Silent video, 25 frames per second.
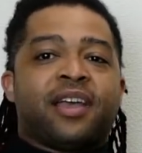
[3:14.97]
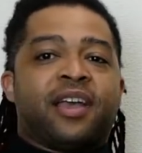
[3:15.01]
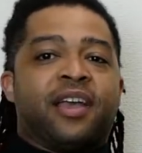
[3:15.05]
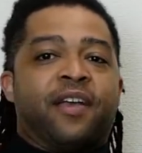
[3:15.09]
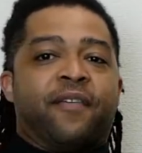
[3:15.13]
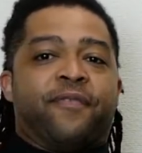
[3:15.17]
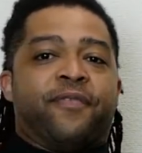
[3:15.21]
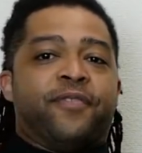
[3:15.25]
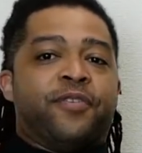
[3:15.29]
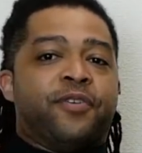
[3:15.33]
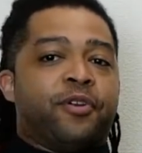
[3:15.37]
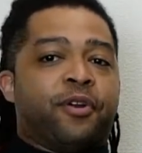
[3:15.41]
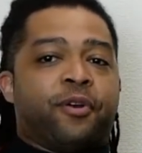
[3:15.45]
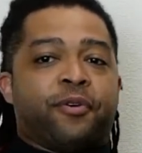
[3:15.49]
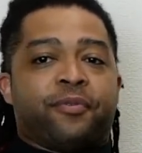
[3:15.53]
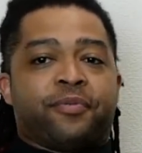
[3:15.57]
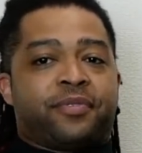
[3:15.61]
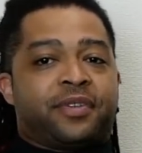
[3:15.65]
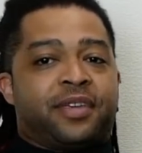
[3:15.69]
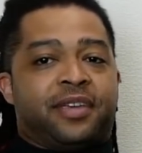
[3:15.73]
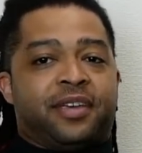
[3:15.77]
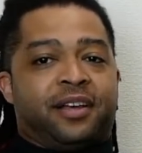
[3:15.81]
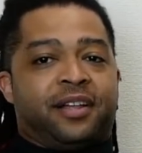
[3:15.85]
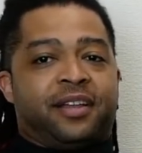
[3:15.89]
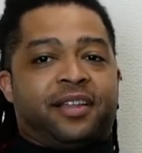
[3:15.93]
If you don't
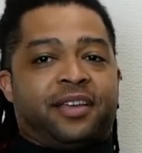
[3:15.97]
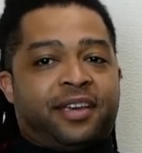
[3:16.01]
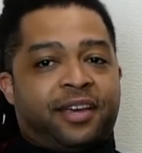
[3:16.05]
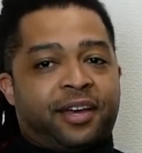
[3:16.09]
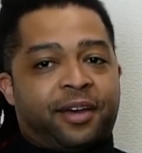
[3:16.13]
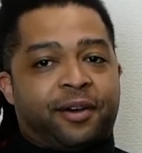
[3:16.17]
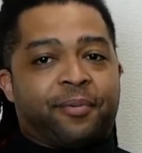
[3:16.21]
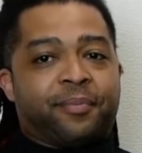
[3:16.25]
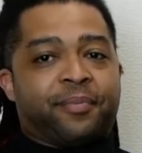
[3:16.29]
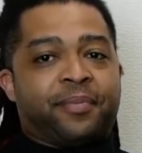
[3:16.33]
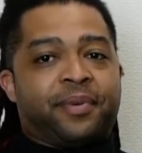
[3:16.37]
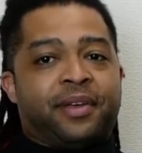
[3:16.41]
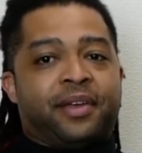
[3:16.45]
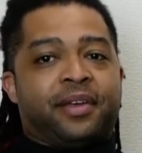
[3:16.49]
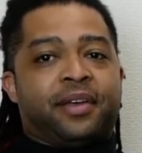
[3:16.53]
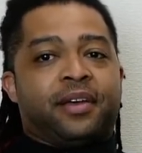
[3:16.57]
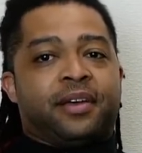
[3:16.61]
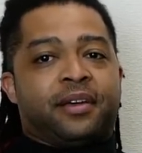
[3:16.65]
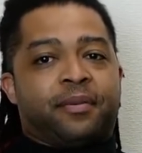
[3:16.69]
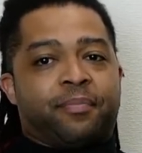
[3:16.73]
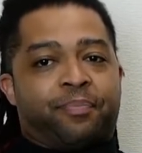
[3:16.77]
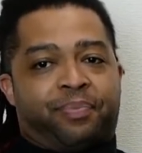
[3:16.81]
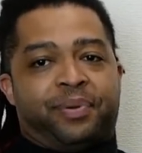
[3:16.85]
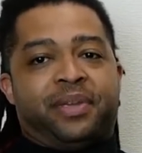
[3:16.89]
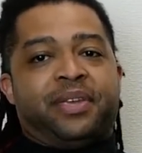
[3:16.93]
kill him,
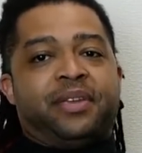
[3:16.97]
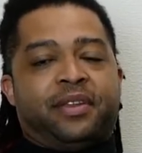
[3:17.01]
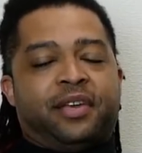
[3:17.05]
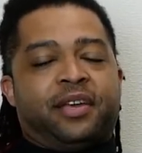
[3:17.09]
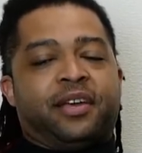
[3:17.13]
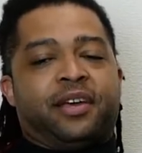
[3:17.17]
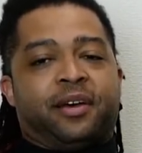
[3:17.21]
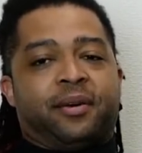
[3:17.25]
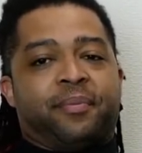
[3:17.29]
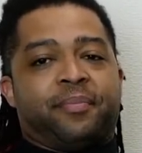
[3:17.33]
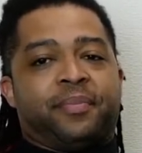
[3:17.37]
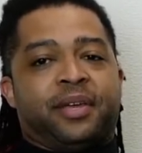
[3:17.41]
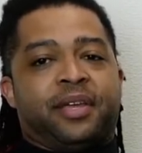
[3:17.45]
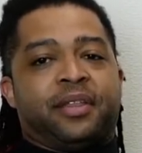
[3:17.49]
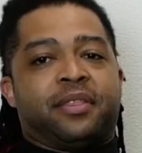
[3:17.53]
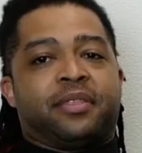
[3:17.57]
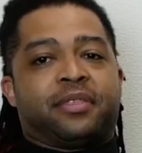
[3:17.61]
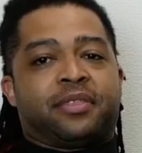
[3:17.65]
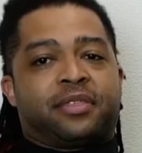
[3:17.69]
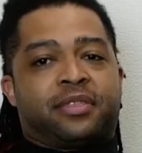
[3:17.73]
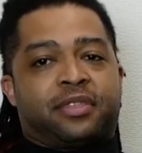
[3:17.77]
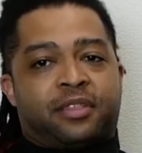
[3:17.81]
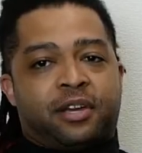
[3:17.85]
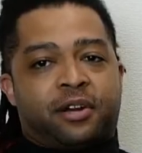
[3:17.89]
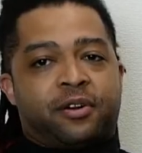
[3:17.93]
beat him in
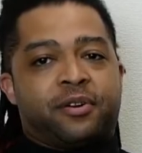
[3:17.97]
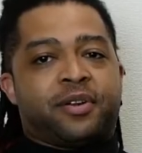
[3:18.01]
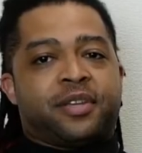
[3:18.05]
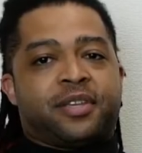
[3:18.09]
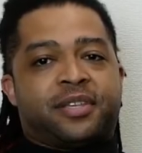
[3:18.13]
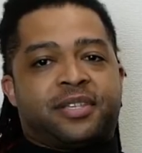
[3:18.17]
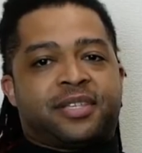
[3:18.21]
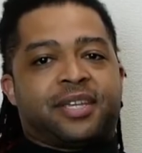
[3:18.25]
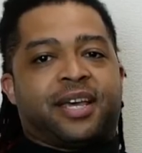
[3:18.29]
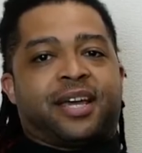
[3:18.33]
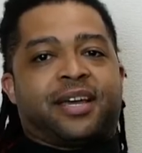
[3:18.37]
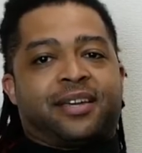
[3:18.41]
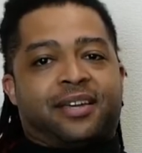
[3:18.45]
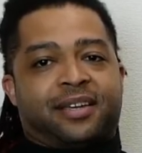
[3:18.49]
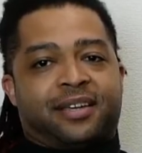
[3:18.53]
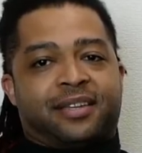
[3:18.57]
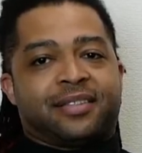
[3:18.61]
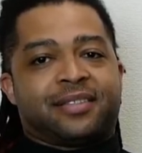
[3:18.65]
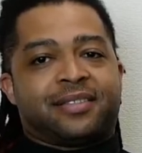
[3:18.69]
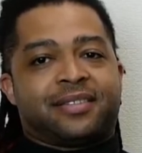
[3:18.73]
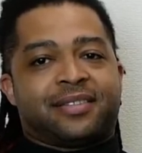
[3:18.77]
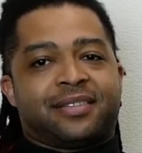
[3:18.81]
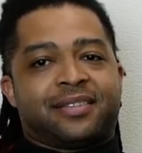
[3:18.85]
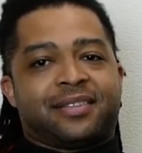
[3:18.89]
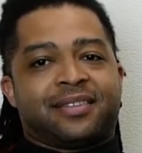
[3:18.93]
thirty
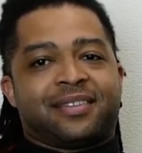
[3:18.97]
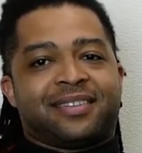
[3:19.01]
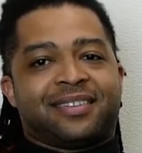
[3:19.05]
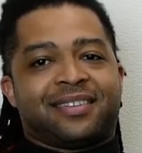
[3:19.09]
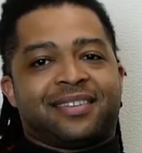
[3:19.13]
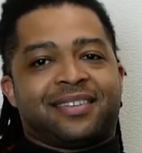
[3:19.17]
seconds.